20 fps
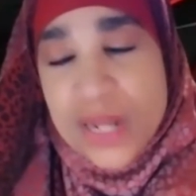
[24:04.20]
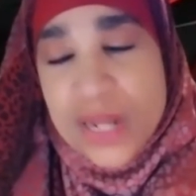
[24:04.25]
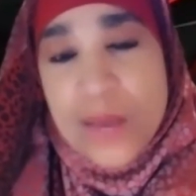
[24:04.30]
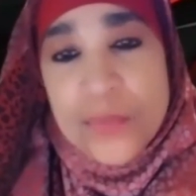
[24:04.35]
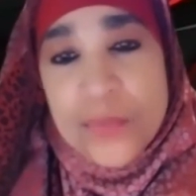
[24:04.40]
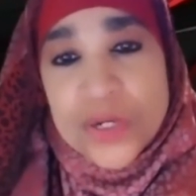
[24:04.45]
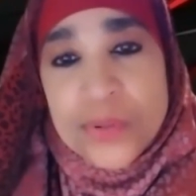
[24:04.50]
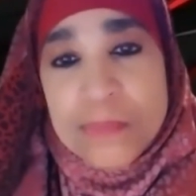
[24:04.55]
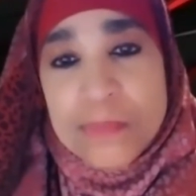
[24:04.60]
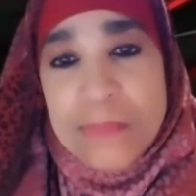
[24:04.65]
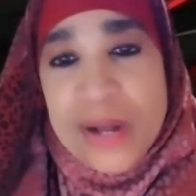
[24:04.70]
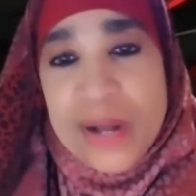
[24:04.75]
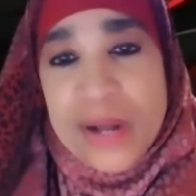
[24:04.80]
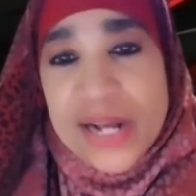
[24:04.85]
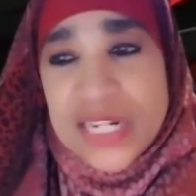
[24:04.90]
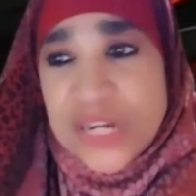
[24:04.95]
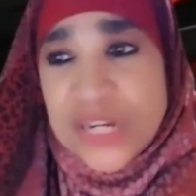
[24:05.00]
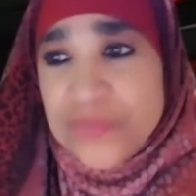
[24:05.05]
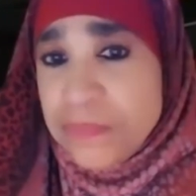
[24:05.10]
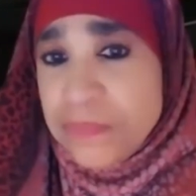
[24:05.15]
And I want to
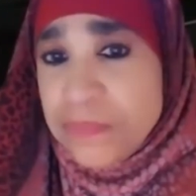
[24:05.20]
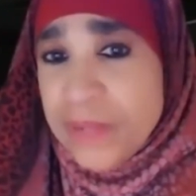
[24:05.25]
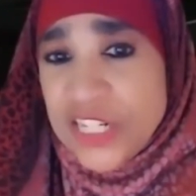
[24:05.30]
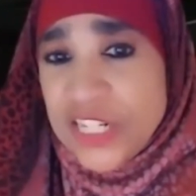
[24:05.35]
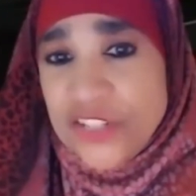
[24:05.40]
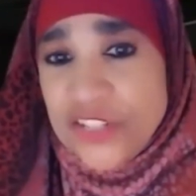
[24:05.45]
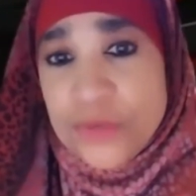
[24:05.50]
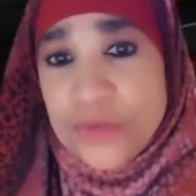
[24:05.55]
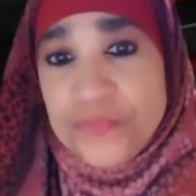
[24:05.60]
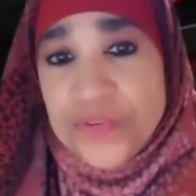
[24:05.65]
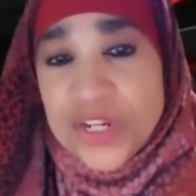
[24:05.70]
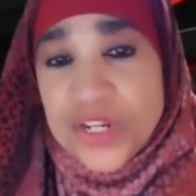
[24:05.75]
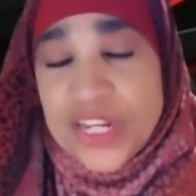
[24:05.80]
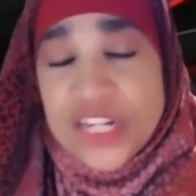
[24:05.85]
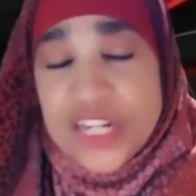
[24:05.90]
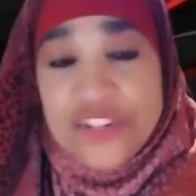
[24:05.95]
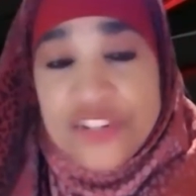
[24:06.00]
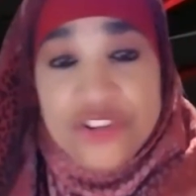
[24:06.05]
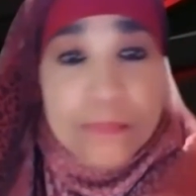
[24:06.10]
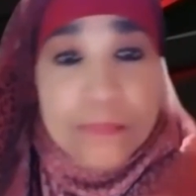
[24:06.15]
remind everybody, don't
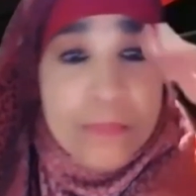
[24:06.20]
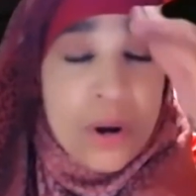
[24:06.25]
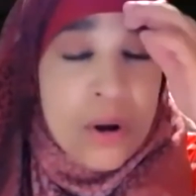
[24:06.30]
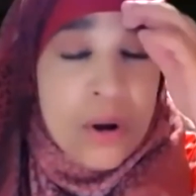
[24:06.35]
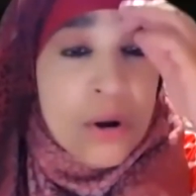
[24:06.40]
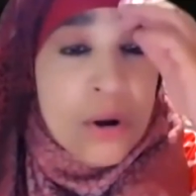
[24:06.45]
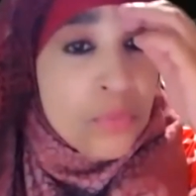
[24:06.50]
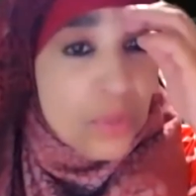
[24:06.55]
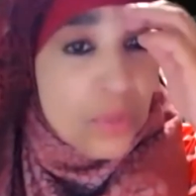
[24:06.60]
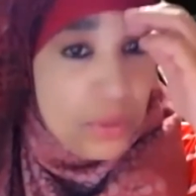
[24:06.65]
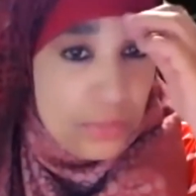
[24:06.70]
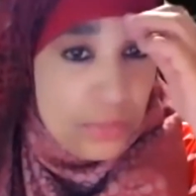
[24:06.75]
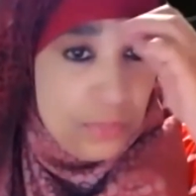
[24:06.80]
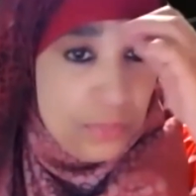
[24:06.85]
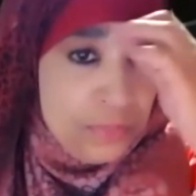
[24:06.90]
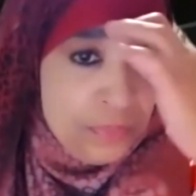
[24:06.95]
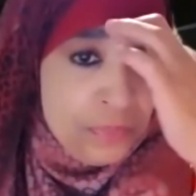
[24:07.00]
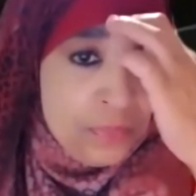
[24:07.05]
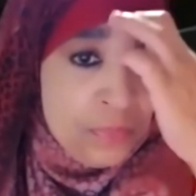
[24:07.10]
forget tomorrow,